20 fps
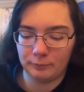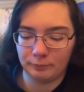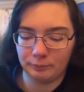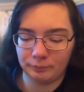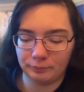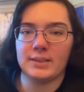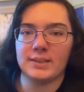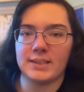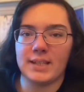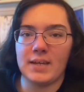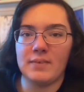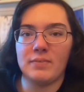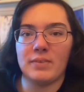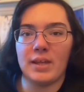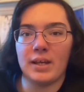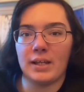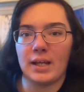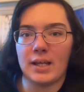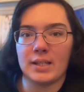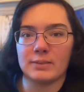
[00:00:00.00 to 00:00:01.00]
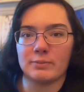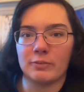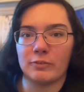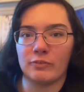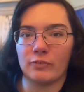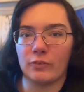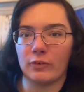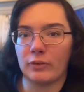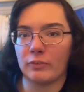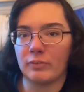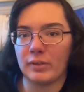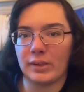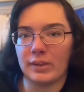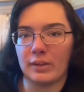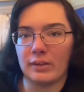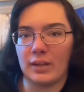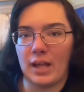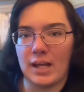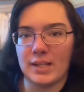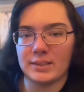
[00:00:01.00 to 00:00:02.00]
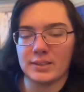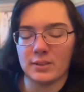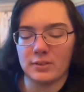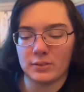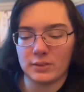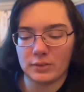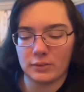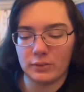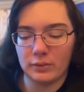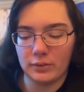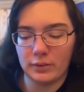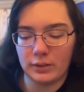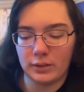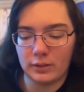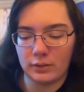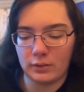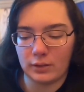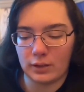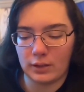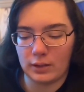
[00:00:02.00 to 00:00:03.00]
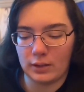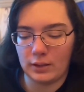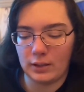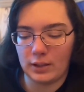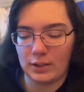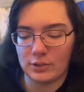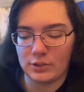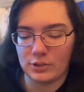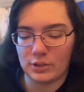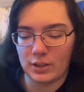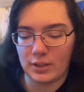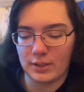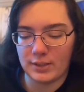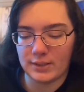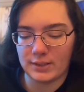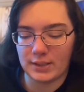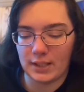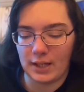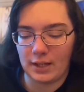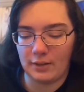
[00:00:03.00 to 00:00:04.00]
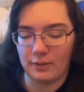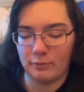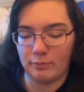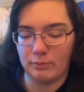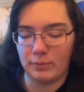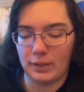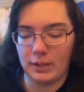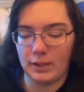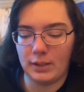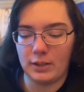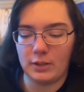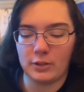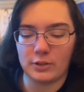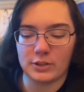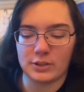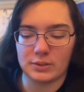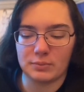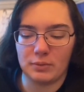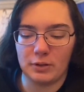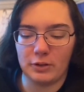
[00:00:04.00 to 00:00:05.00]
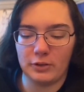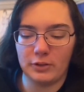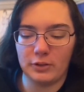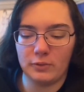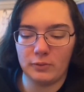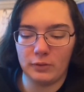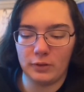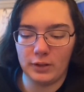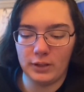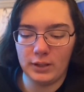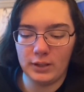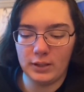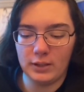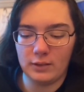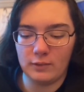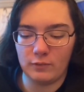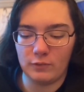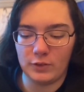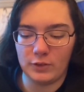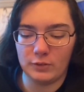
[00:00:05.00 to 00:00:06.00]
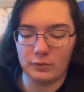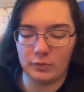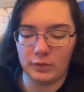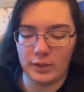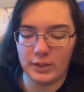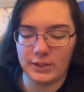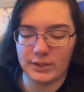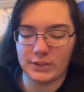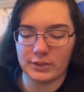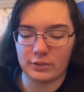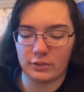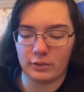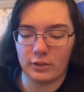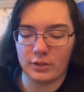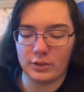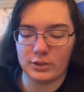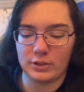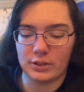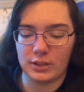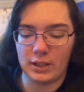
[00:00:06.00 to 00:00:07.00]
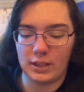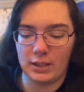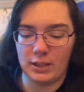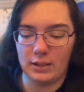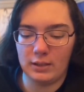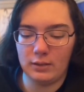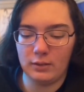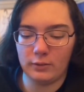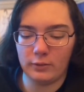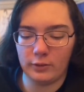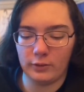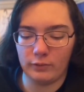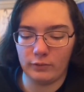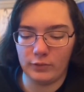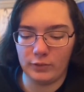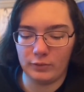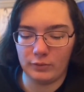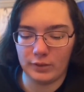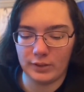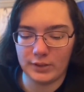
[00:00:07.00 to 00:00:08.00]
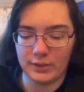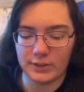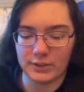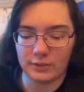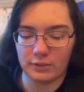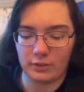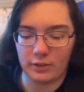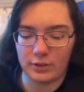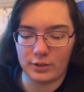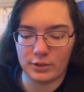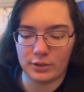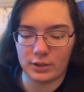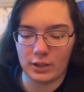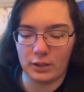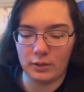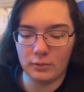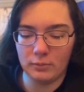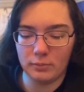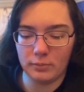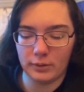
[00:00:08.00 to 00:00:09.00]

Same thing as before with the lasso tool, you can adjust how big or small you want it, if you want it scrunched in or if you want it scrunched up.